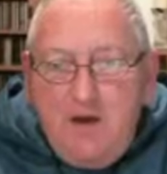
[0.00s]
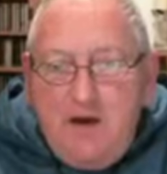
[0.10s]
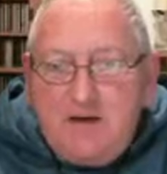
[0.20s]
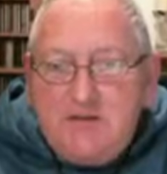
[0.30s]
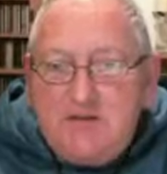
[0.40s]

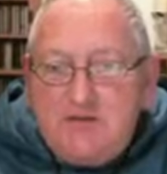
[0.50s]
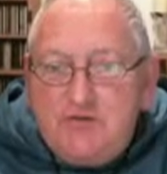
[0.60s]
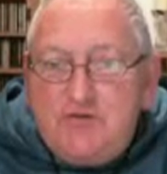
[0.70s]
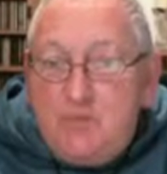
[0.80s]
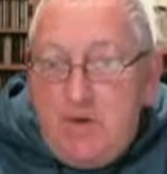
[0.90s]
And it's
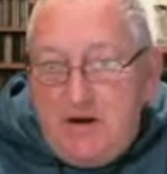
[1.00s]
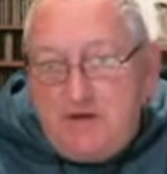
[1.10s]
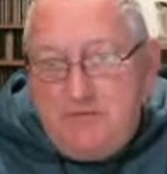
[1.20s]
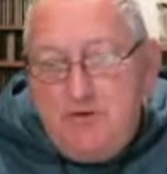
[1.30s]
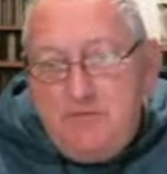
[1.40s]
good to
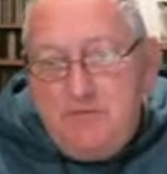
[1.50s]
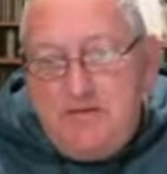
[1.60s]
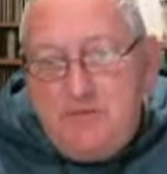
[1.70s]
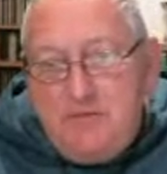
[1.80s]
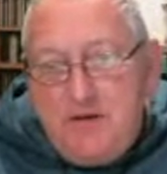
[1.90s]
welcome you, my
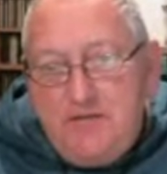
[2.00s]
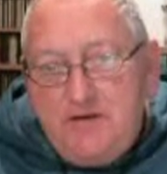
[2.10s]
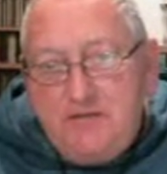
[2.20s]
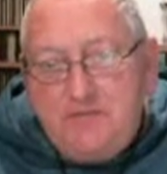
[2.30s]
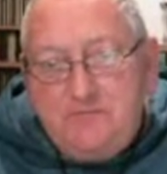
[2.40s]
dear
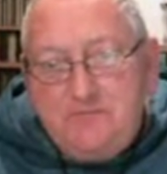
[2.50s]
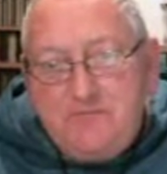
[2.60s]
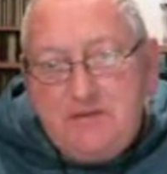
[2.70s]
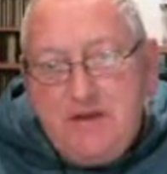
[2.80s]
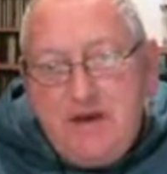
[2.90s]
brother,
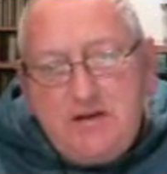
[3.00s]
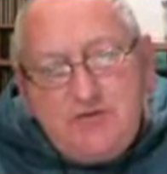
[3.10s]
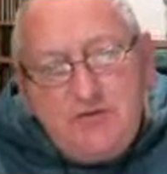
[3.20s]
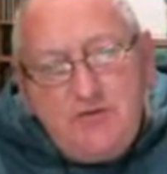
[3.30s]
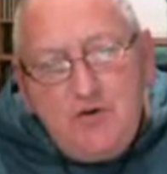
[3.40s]
and
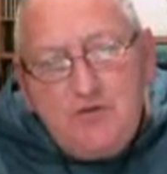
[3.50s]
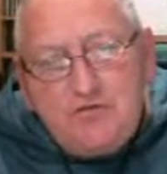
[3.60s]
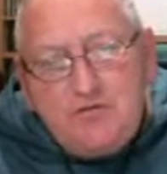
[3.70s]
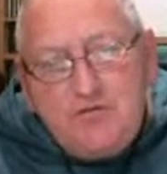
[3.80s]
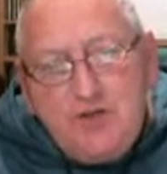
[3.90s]
to those
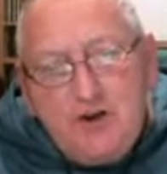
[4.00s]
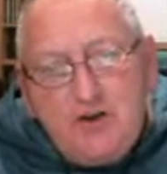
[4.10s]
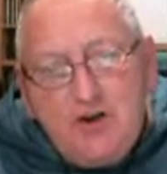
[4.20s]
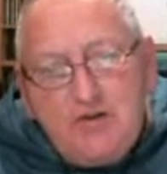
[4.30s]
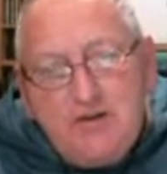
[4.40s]
who've not
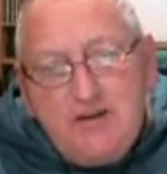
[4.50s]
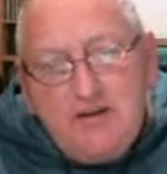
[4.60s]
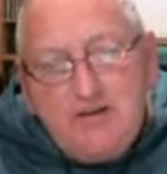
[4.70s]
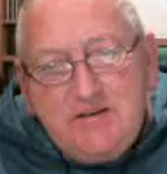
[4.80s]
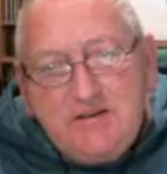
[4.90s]
logged
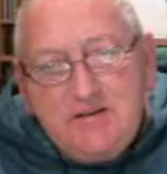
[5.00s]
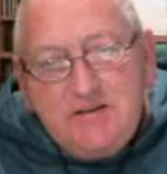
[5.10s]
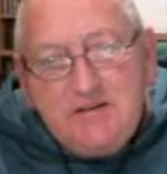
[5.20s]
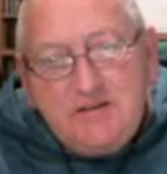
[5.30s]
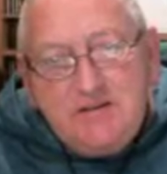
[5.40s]
in.
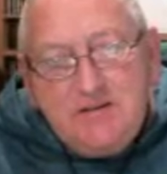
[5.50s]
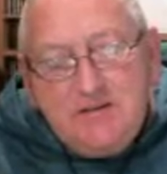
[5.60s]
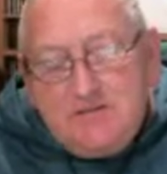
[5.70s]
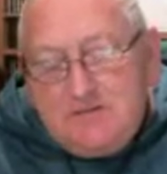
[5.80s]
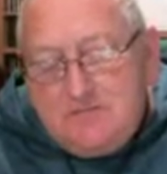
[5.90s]

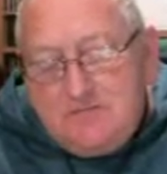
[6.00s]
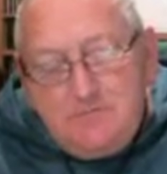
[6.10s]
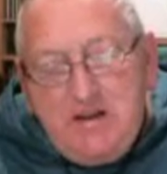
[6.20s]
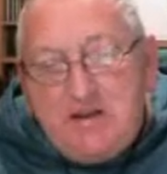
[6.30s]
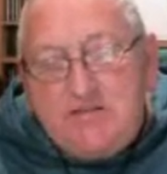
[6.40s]

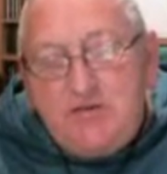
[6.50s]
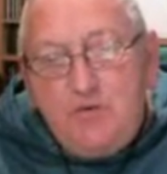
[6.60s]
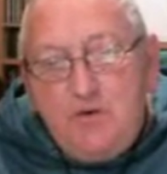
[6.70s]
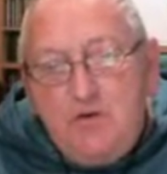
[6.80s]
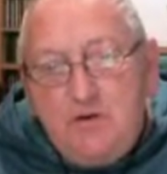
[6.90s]
Bless
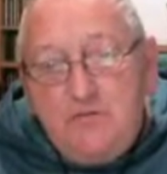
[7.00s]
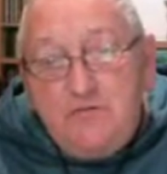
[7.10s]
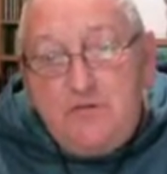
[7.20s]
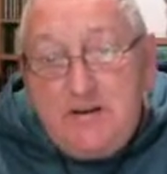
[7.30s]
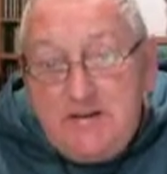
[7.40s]
you all
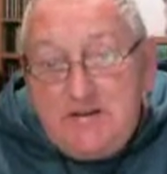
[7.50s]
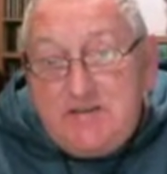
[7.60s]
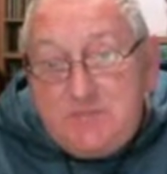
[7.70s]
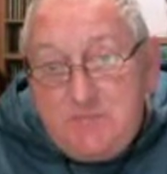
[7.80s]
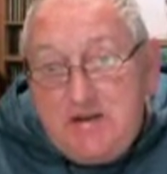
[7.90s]
for at
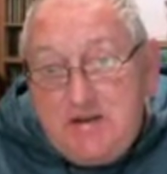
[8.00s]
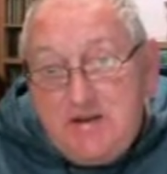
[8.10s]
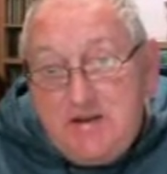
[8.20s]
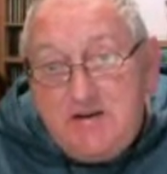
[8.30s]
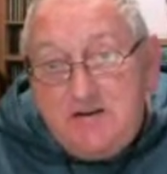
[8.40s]
least being
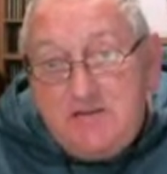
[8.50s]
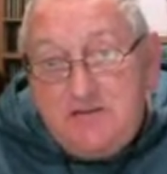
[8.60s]
here.